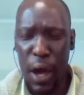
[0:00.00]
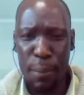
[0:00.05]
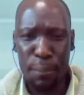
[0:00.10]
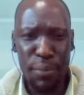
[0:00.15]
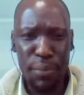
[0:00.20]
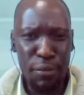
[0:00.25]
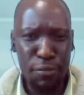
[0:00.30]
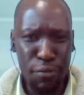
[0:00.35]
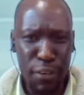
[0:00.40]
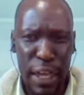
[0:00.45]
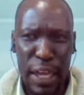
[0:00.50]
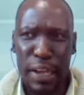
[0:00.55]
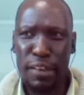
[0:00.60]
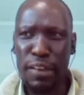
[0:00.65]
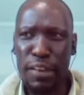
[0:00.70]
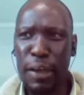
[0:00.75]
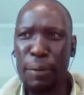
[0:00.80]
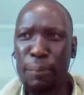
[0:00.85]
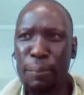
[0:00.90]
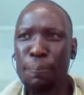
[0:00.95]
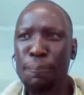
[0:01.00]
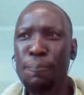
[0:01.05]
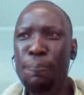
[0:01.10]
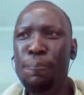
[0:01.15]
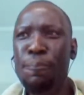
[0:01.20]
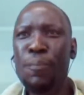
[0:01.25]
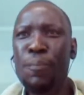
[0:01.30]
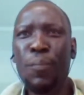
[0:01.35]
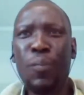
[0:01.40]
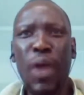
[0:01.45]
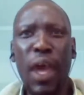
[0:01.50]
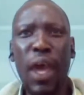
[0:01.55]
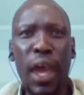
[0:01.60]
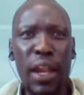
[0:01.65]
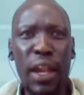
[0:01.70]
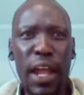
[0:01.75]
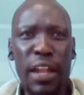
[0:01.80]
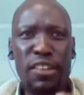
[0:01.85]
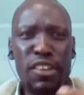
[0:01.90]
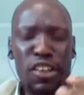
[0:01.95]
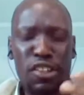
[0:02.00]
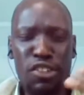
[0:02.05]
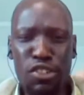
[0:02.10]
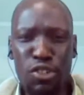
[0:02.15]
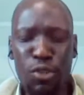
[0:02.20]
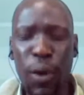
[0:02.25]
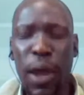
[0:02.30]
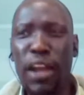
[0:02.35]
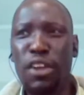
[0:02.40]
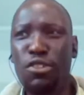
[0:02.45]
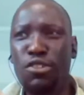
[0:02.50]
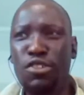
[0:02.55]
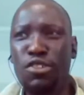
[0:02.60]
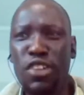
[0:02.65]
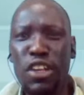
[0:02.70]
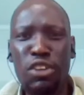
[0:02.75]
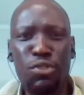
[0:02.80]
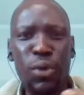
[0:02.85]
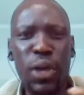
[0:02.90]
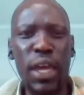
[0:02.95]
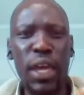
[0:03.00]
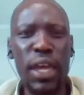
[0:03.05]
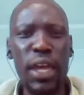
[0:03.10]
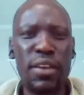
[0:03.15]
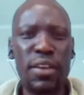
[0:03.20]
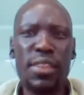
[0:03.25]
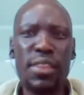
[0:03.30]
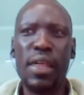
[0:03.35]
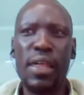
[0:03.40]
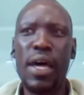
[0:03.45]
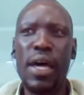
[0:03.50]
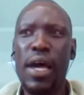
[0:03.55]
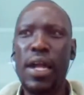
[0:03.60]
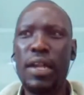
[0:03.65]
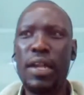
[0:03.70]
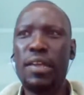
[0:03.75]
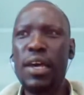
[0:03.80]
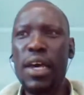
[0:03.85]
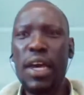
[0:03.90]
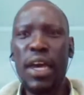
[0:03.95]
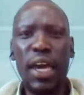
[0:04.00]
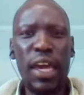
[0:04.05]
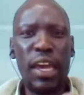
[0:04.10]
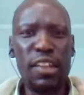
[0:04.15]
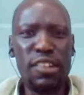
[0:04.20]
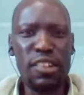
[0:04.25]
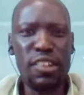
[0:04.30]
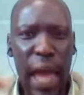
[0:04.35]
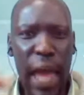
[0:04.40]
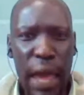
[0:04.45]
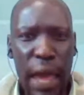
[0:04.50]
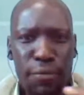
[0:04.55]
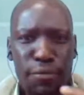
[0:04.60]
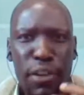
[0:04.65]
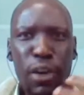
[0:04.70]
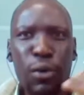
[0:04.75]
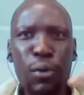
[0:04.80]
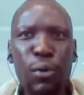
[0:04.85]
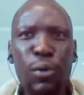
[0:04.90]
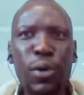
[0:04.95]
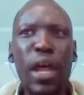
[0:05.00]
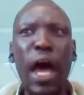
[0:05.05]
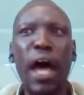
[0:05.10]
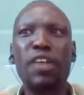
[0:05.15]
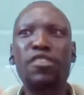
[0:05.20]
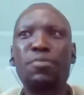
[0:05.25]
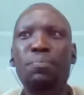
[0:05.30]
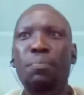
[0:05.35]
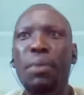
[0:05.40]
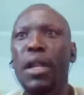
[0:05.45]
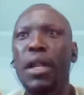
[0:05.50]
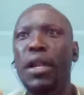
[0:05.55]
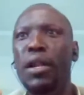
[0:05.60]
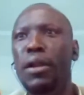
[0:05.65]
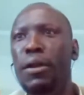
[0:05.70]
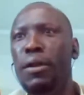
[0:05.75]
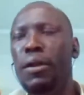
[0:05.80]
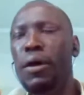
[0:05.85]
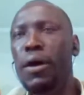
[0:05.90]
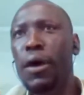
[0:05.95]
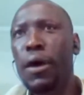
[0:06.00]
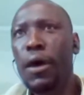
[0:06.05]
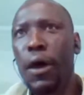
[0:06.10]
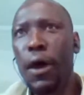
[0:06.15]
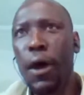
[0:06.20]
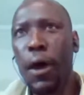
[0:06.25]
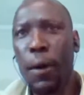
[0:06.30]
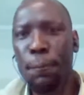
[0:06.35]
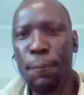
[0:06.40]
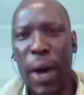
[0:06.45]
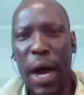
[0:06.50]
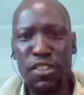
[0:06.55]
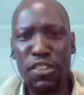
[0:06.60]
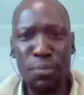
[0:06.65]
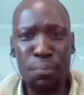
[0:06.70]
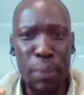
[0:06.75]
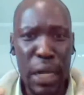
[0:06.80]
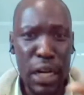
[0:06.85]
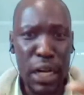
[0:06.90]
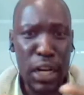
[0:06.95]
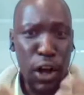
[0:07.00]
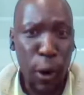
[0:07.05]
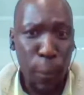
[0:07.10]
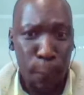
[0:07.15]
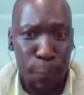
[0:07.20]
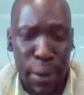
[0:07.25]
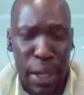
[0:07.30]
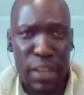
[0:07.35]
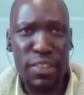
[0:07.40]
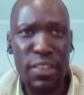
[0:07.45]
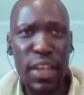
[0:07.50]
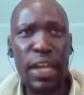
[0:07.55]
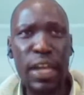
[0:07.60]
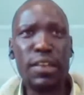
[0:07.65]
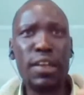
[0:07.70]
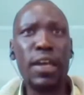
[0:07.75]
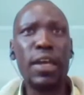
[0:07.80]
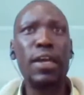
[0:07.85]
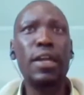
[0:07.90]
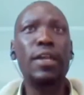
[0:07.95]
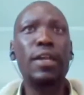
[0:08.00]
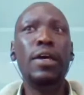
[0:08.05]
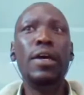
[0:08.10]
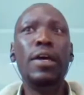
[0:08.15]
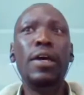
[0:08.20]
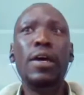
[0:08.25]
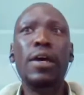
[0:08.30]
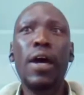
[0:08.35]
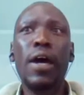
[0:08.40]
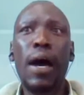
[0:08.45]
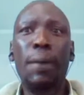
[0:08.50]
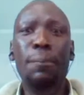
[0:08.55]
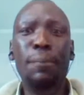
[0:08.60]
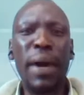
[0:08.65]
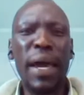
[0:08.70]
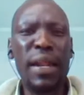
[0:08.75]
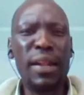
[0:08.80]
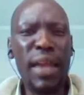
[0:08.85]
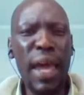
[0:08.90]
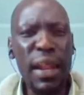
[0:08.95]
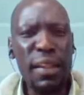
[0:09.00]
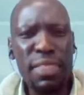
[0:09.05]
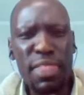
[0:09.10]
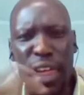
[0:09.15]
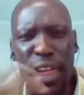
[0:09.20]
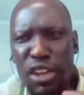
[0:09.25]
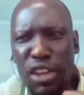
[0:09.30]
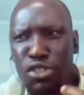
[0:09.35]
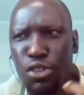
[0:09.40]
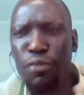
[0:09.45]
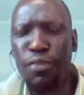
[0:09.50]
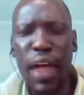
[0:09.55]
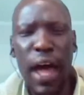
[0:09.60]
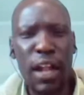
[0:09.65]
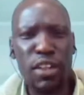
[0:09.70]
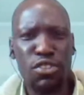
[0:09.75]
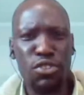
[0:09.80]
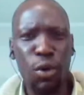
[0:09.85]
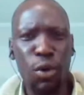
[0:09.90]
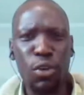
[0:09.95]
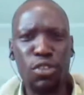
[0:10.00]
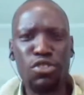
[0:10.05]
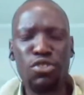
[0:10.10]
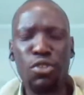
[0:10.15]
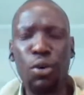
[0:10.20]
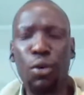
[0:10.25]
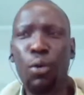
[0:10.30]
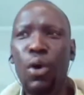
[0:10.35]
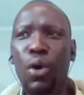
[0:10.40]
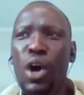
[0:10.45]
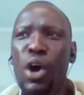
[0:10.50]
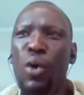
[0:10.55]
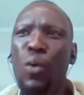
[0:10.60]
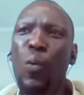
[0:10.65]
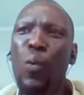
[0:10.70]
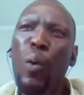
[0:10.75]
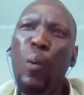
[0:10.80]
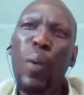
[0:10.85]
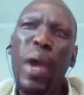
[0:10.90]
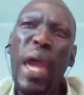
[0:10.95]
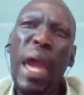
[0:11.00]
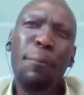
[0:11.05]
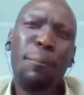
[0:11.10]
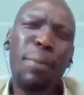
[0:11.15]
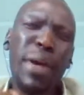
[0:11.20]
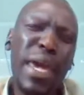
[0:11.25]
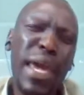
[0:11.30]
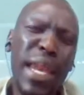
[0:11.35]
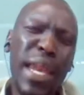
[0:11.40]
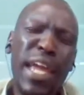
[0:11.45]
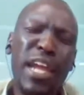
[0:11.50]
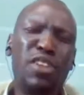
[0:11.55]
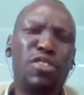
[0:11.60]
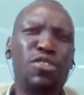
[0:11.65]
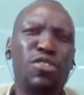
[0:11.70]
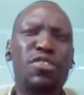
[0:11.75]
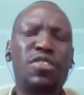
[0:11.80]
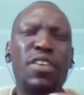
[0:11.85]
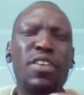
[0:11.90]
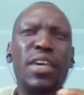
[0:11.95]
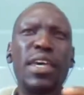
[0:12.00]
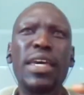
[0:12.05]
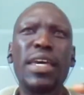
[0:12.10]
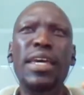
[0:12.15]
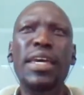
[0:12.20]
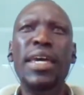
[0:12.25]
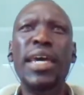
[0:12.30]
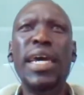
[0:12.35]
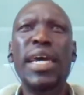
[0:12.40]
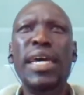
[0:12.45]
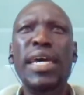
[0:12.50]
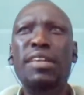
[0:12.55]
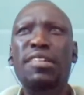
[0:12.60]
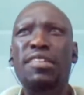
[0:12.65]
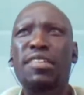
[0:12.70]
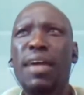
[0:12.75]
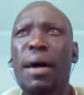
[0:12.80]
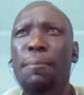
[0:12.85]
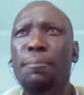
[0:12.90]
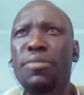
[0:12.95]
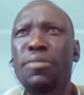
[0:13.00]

the victim, and just try to see to it that his livelihood has been compensated, and things of that sort. So we are beginning to see some